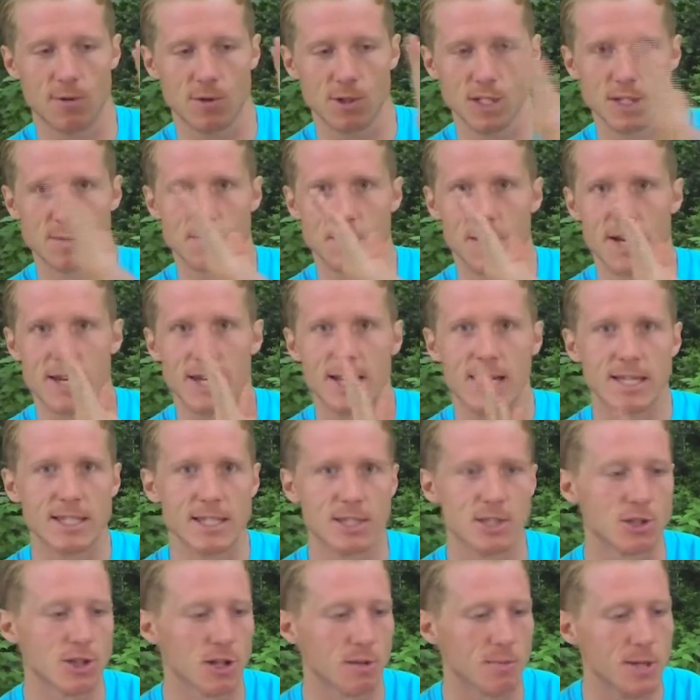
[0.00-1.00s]
forces my knee
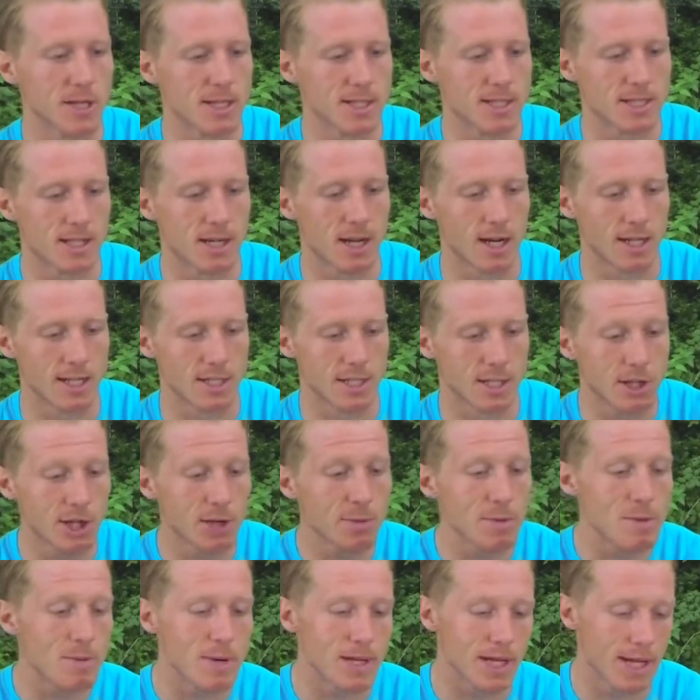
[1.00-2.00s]
to drop in slightly. So you've got
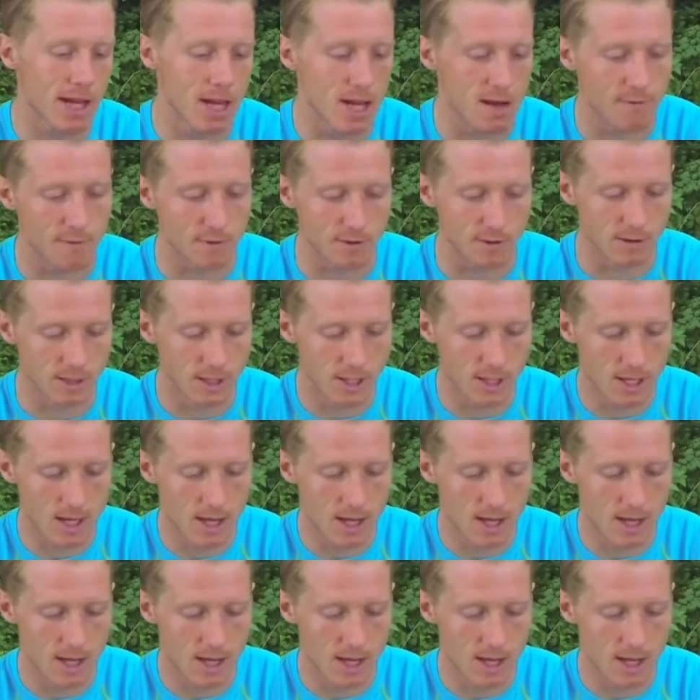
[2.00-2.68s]
to be a bit careful.